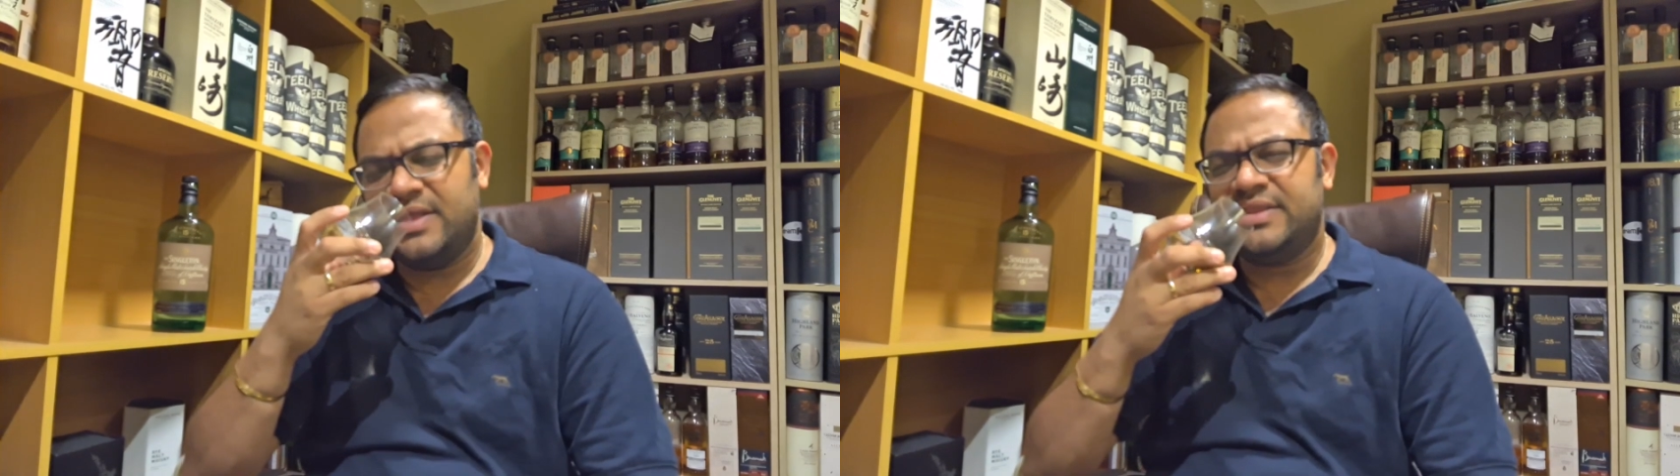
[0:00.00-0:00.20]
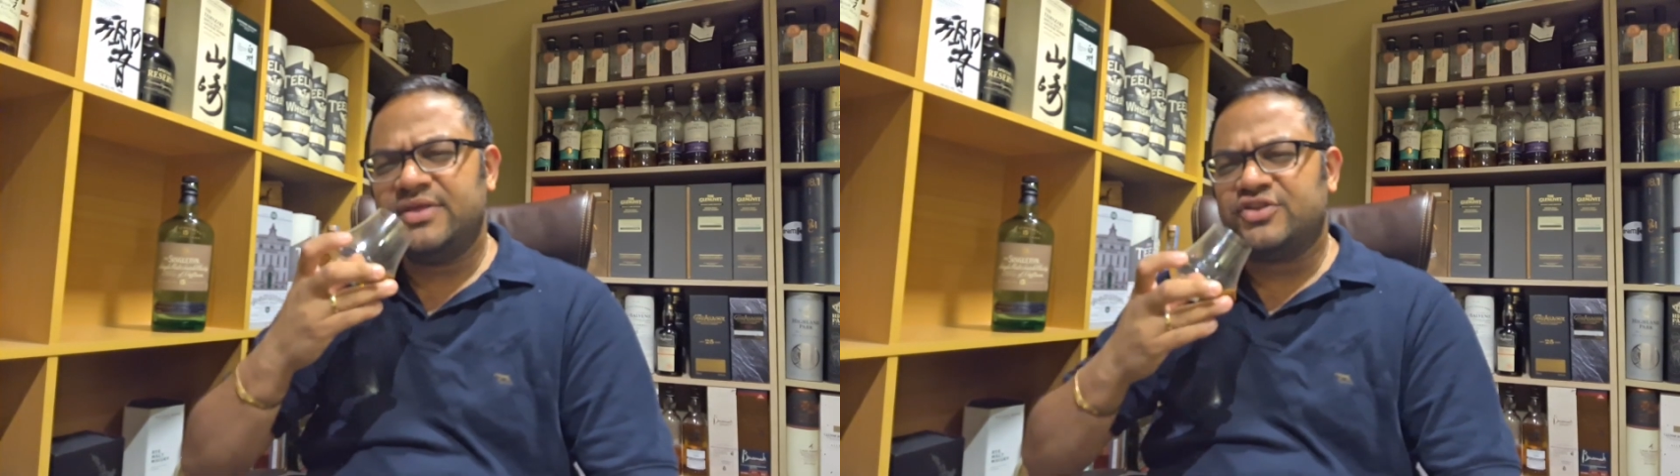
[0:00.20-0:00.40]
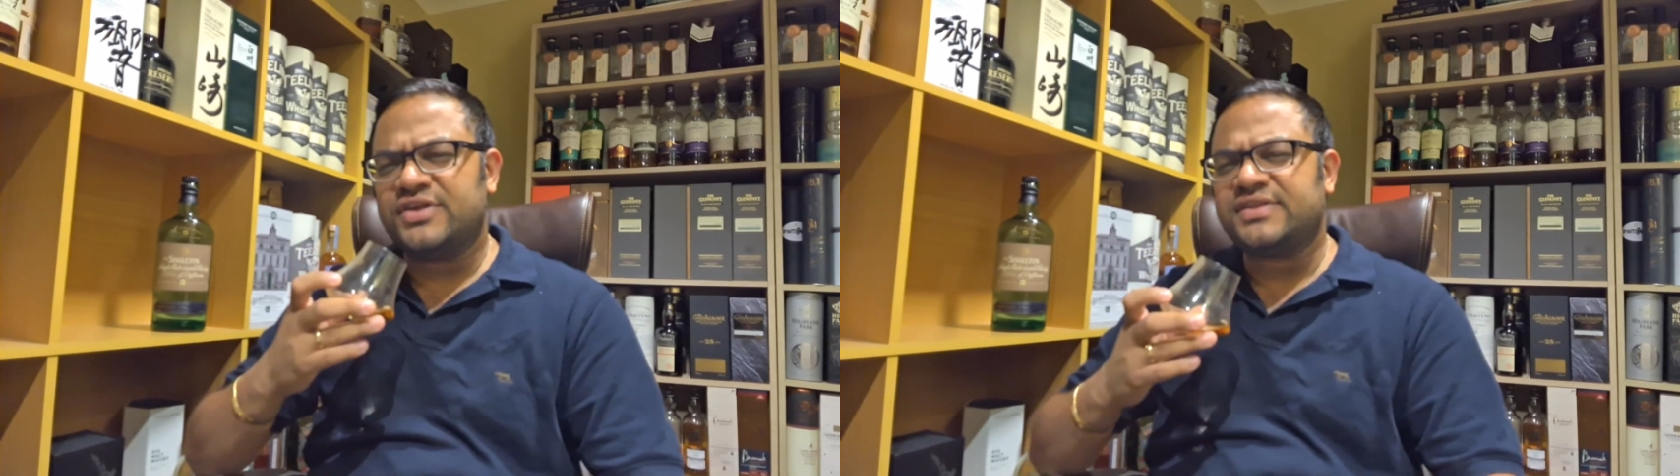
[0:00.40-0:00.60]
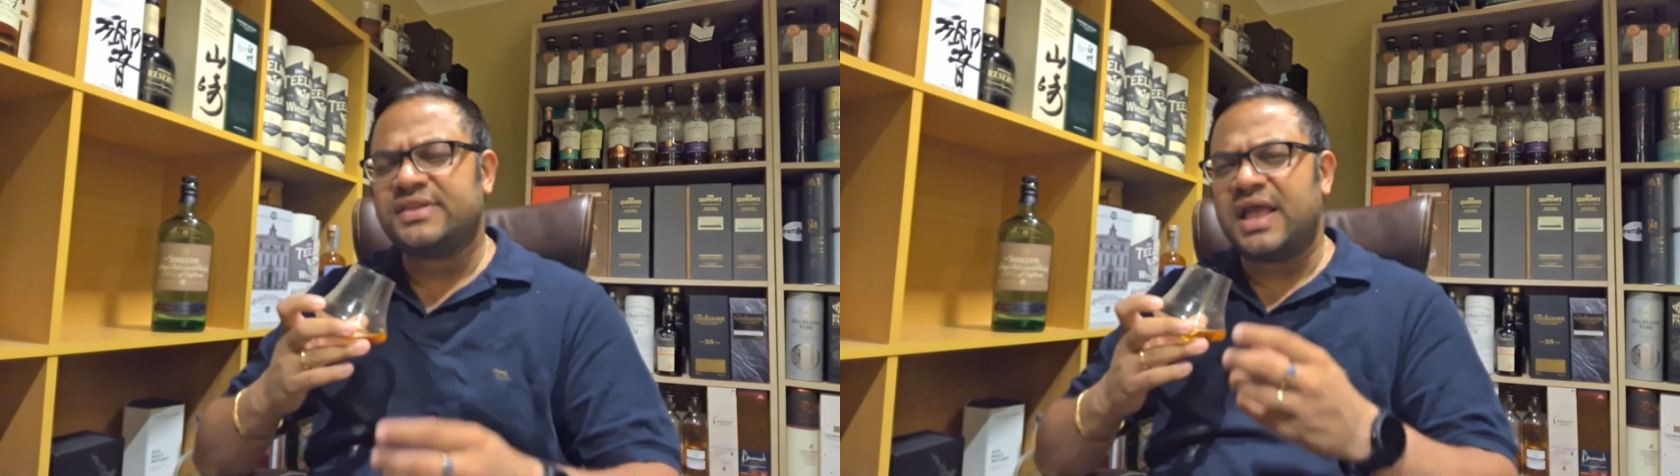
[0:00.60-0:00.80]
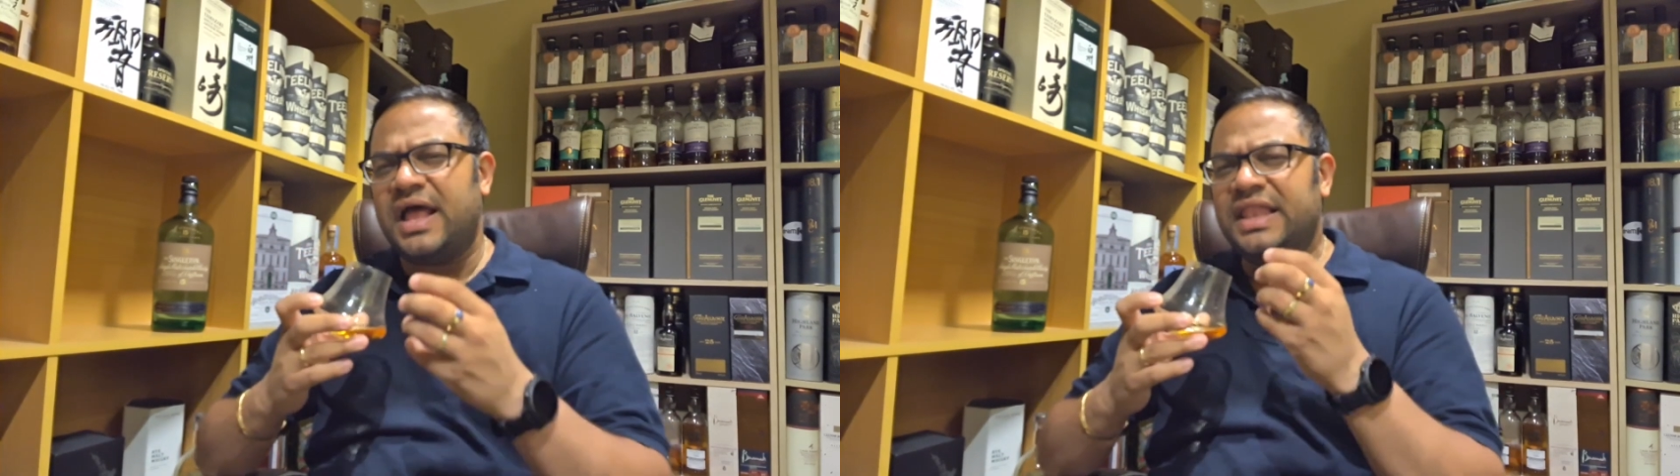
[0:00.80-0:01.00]
There's just
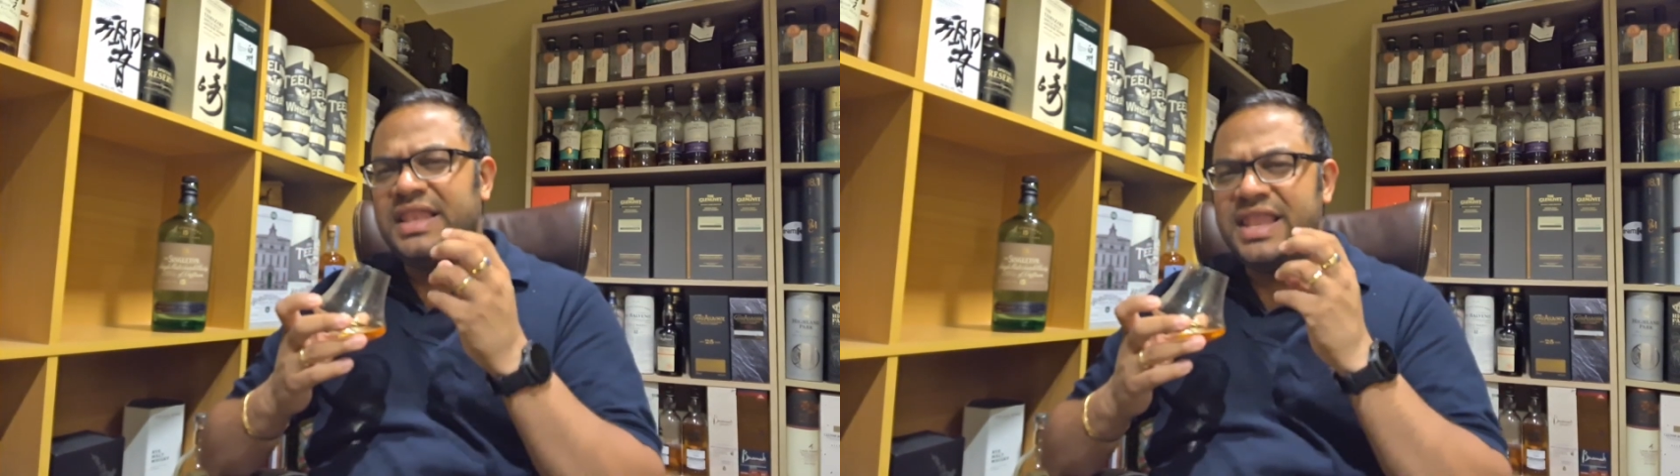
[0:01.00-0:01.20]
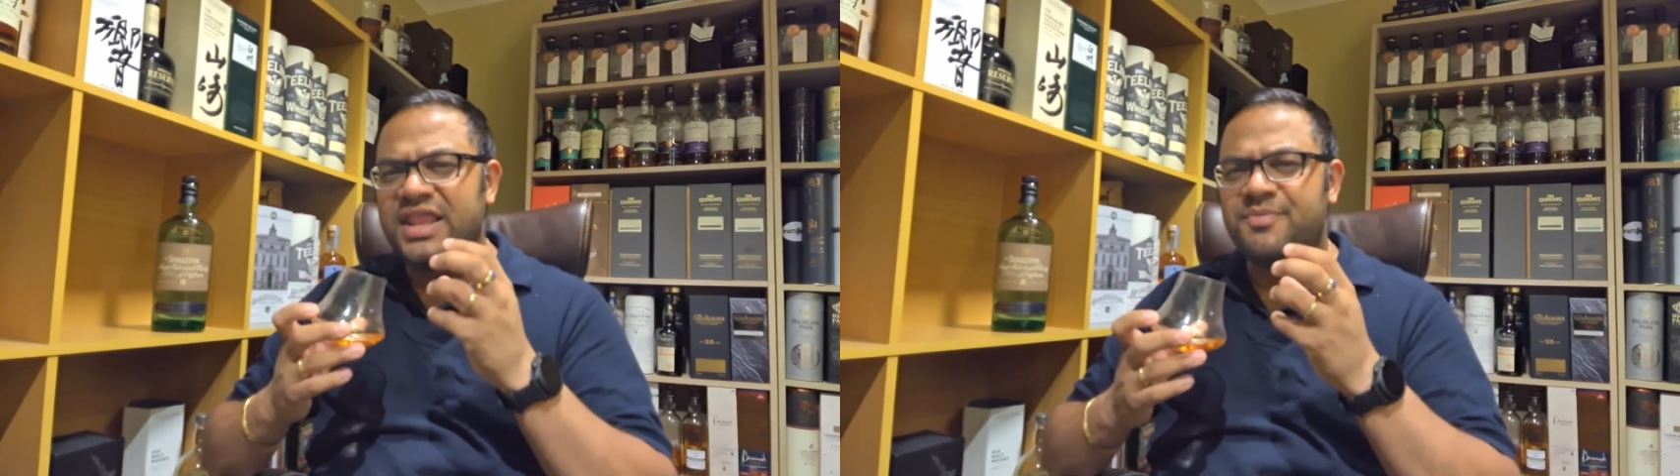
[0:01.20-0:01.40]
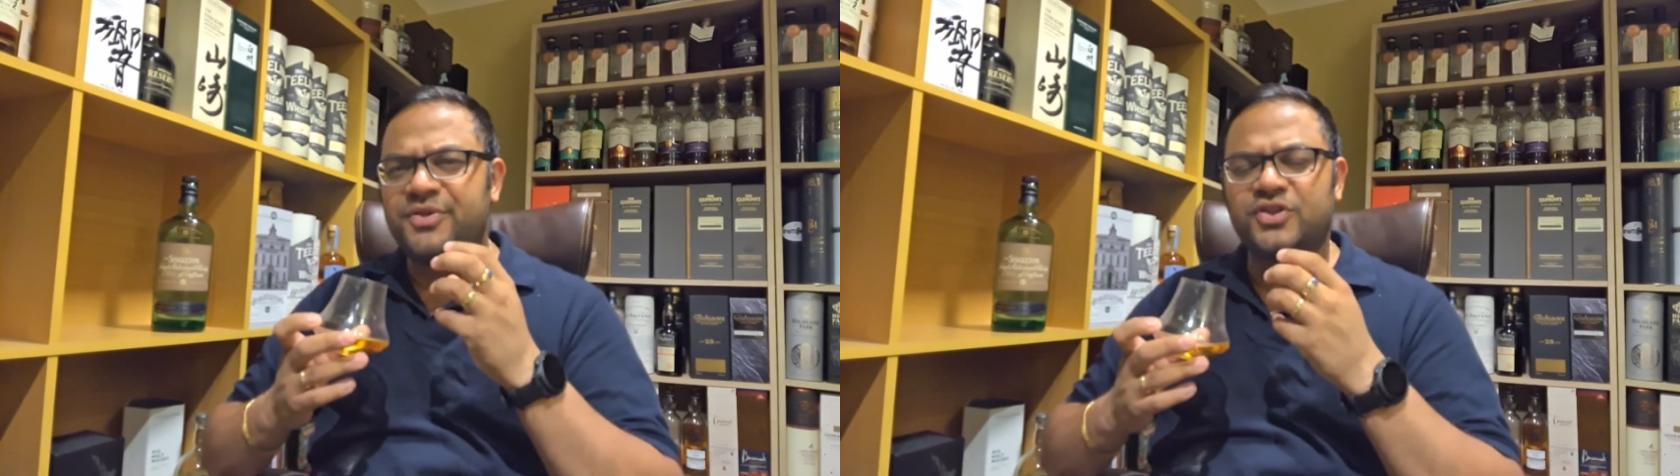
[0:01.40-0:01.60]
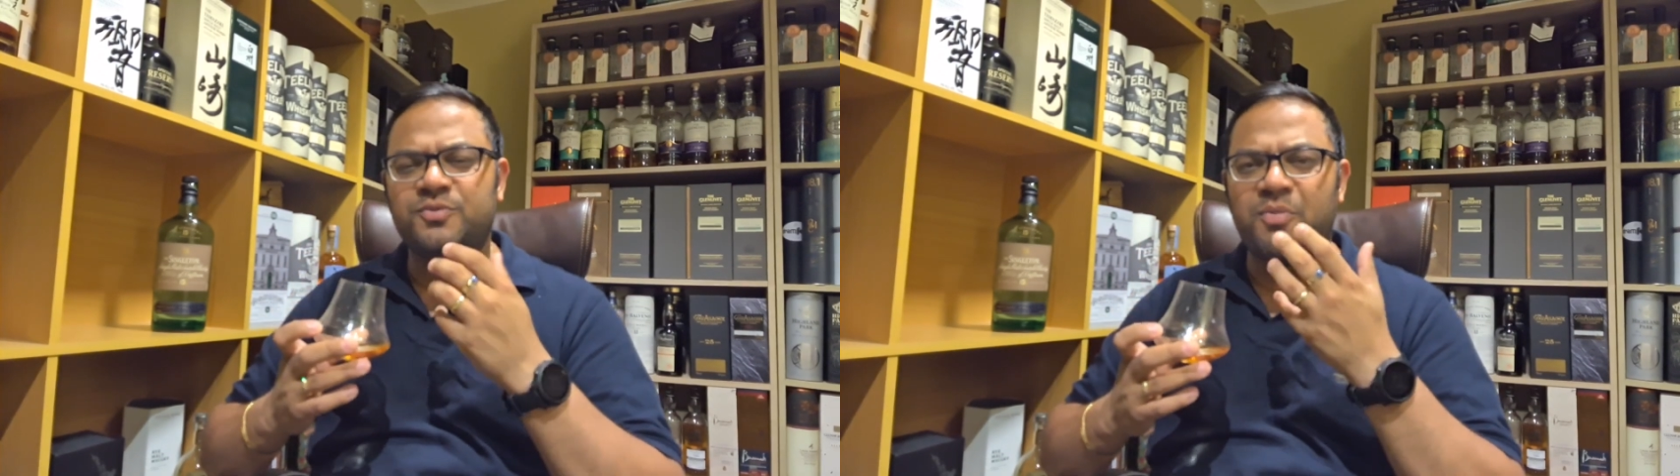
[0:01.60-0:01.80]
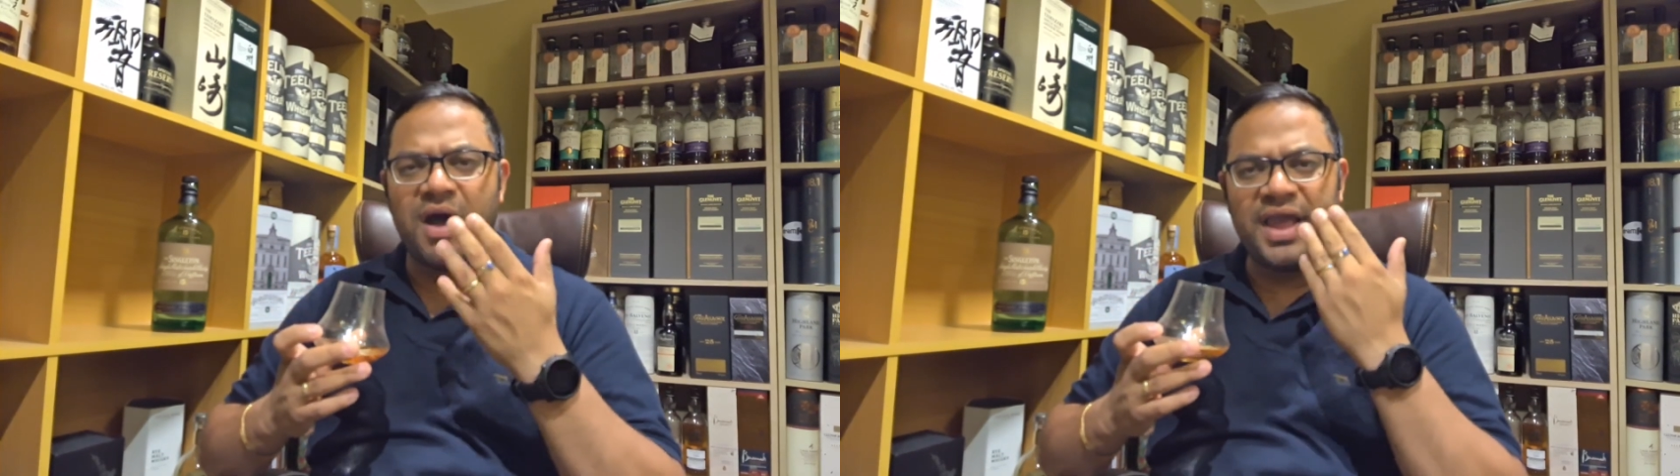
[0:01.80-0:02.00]
a little bit of
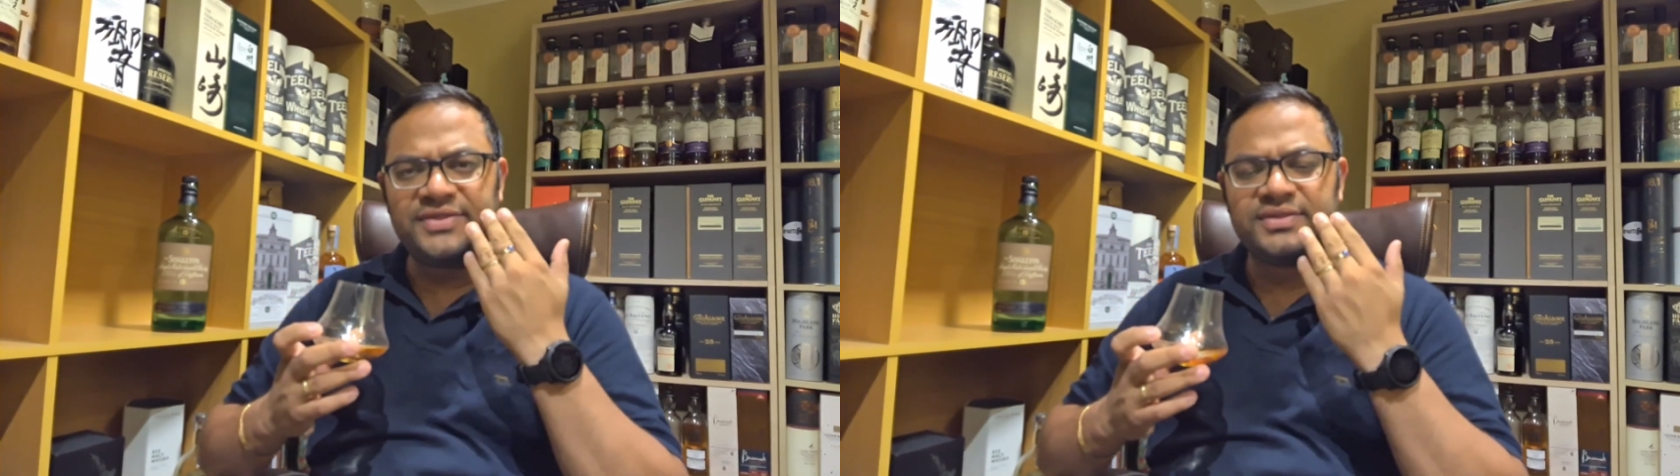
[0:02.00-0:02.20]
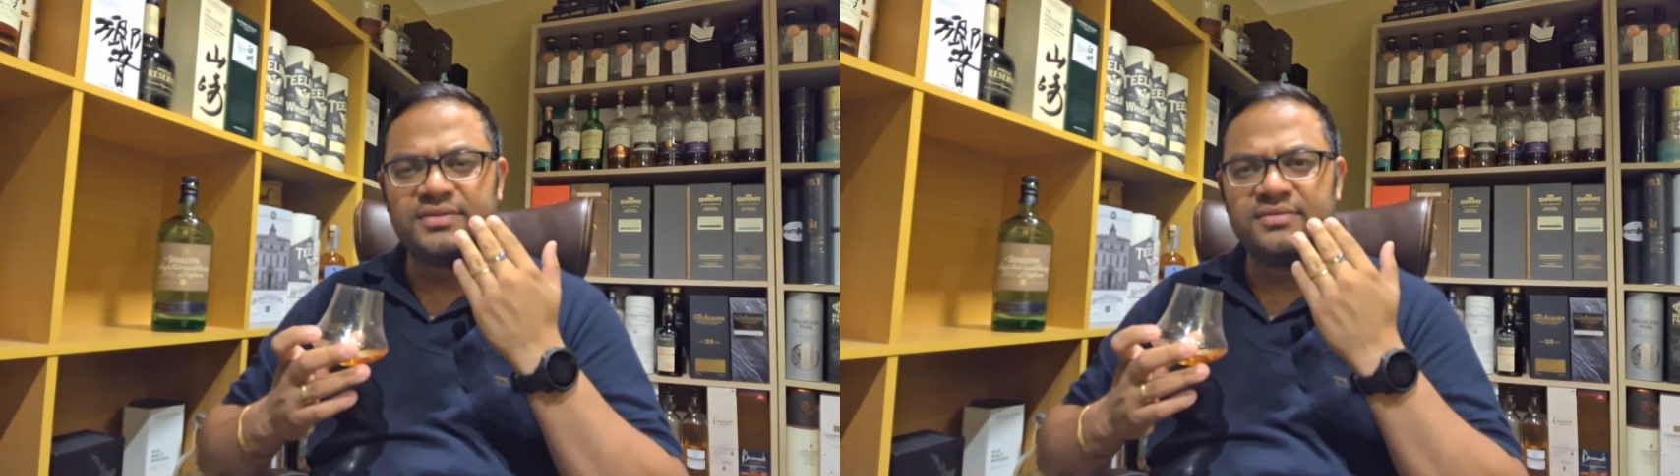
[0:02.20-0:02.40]
spice,